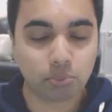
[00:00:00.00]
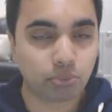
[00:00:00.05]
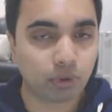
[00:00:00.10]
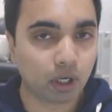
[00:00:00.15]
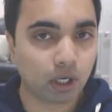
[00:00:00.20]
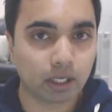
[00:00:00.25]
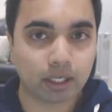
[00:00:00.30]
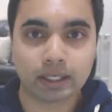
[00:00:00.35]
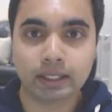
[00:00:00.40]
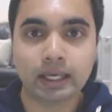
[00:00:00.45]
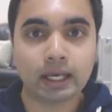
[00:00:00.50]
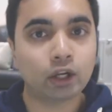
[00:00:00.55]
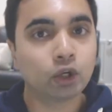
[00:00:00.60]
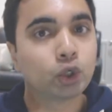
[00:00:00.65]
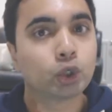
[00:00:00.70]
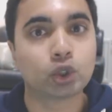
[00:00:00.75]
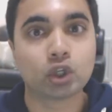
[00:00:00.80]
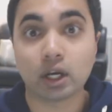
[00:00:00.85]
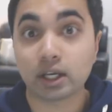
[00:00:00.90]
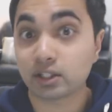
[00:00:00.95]
But get a
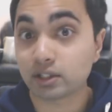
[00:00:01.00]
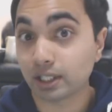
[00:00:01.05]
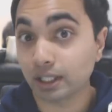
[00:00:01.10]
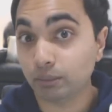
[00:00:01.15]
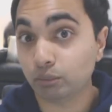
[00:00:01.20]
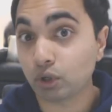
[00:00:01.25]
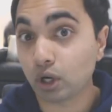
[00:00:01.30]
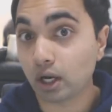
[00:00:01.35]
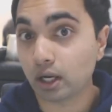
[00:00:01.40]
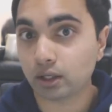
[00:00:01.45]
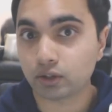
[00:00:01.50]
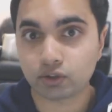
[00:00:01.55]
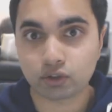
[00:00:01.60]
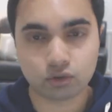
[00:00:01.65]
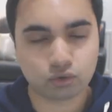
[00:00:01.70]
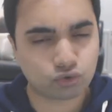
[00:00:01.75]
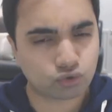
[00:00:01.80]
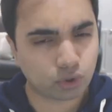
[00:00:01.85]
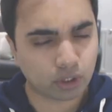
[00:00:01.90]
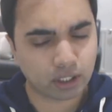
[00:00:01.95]
good night's sleep,
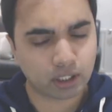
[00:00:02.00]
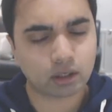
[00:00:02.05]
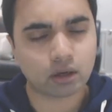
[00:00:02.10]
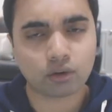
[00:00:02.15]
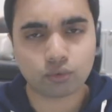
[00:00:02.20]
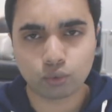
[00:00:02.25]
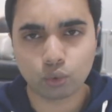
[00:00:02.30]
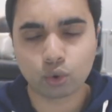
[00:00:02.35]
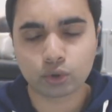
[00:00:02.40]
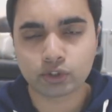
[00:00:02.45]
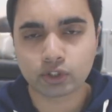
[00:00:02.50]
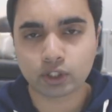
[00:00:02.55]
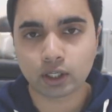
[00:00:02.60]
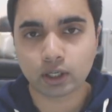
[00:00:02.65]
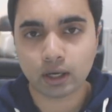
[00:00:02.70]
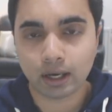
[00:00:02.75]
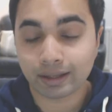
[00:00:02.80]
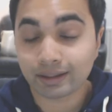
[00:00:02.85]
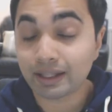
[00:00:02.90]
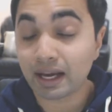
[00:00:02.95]
guys. Drink enough
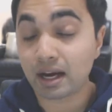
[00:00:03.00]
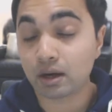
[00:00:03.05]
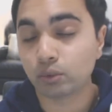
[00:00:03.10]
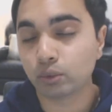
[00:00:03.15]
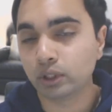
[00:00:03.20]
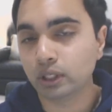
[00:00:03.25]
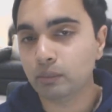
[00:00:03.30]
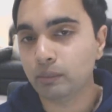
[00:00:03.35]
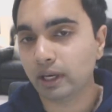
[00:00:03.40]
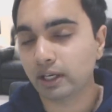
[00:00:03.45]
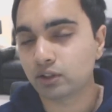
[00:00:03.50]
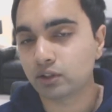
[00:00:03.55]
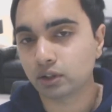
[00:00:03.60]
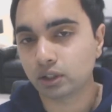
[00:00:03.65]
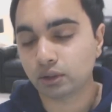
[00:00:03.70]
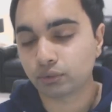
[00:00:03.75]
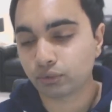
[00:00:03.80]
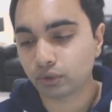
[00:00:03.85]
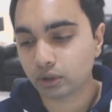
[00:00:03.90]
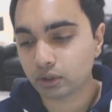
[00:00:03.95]
water, and that really makes a
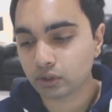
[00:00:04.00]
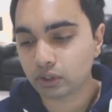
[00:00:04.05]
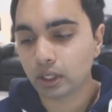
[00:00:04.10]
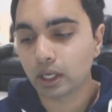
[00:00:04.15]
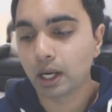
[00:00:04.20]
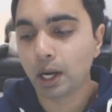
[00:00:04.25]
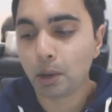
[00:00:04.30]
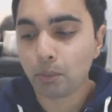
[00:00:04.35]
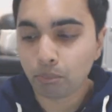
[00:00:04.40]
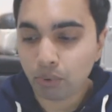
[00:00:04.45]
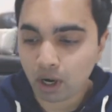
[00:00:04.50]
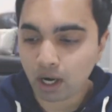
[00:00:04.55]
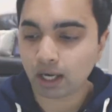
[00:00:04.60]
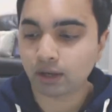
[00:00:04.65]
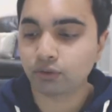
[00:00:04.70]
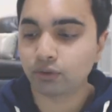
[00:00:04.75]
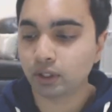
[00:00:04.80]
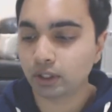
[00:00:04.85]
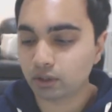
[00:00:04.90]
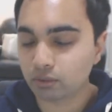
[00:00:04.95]
difference. But
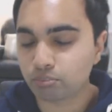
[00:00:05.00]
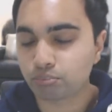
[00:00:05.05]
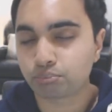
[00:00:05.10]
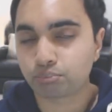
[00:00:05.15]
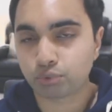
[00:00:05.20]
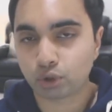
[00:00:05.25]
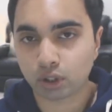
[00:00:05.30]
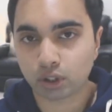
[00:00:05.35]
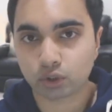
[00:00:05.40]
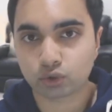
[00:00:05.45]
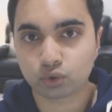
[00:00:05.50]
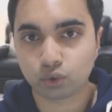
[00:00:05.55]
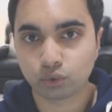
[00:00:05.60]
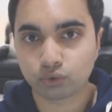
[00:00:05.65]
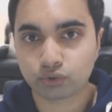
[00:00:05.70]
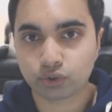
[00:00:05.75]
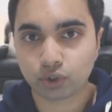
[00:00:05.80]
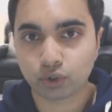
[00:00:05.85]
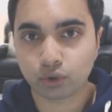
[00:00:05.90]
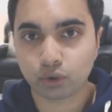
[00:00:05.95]
I think products
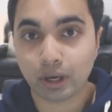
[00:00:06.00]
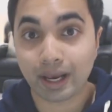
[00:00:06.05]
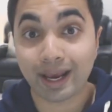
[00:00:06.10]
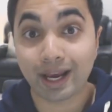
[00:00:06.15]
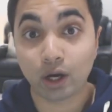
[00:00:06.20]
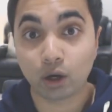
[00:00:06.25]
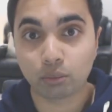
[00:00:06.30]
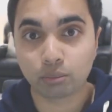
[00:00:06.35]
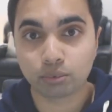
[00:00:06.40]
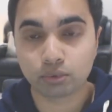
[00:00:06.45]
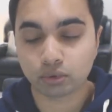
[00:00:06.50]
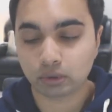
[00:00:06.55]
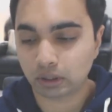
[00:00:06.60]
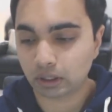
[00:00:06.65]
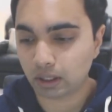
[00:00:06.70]
also help.